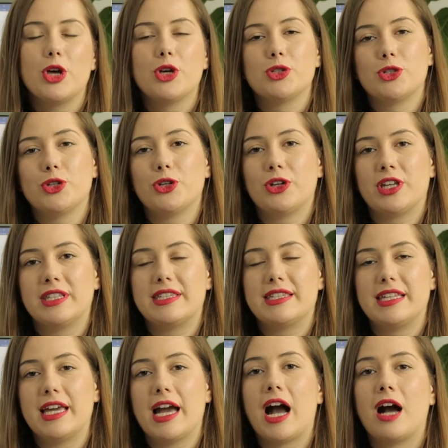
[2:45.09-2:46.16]
so you can
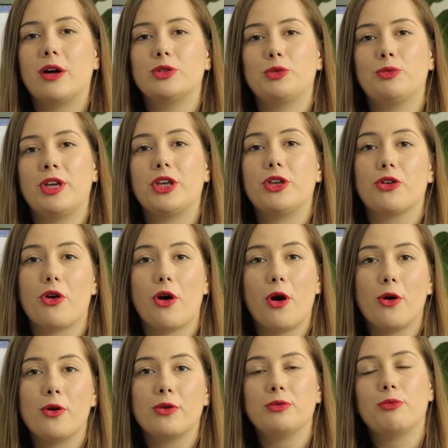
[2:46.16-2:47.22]
see how to make your
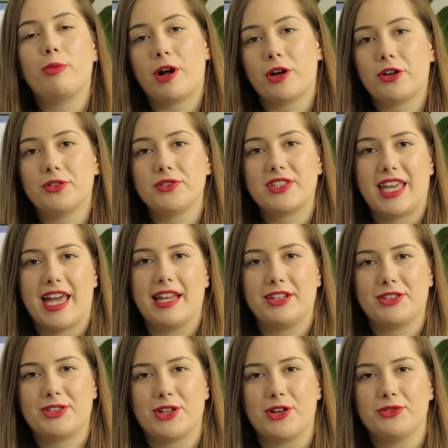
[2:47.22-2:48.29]
own barcode
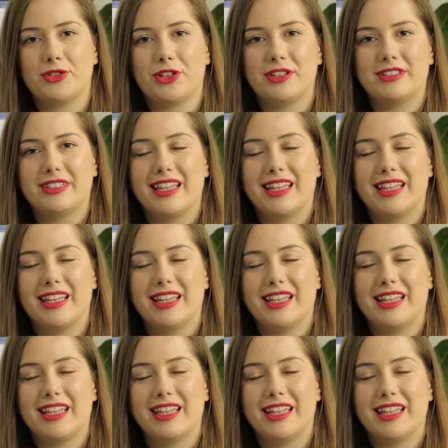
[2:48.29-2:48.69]
scanning software.